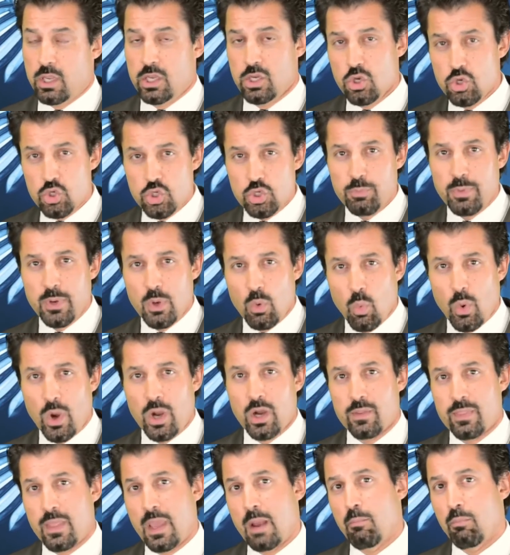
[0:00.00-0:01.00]
And you should be
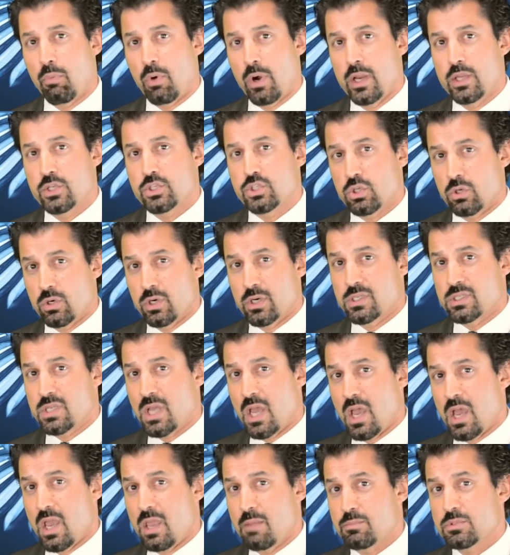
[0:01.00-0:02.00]
wearing that brace during
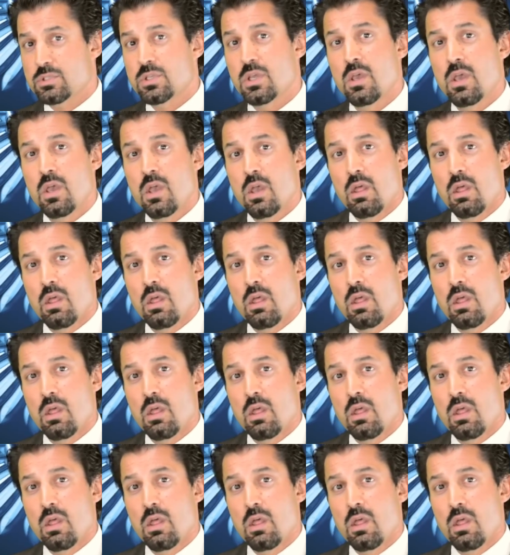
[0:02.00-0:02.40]
times